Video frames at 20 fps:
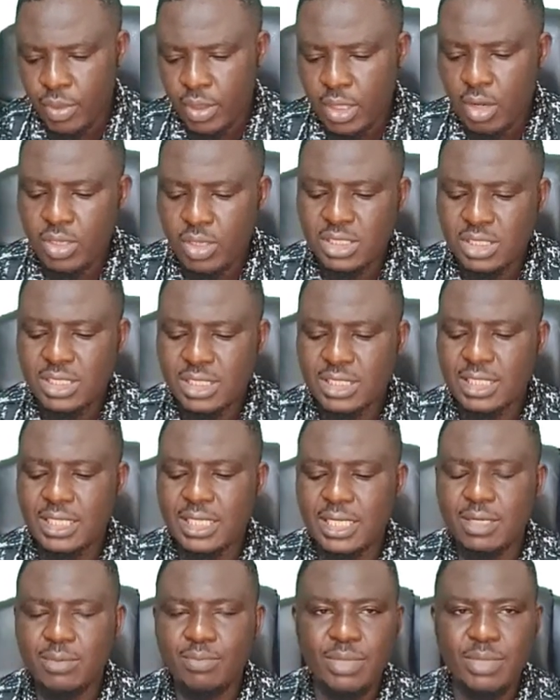Now this
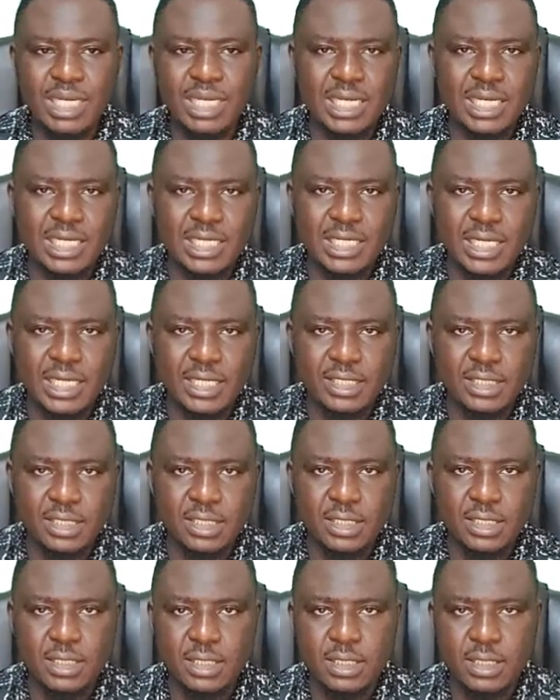is in
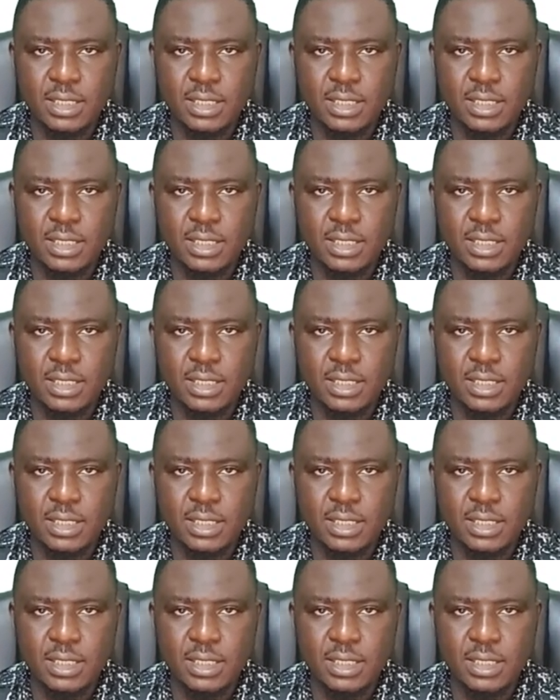milliliters.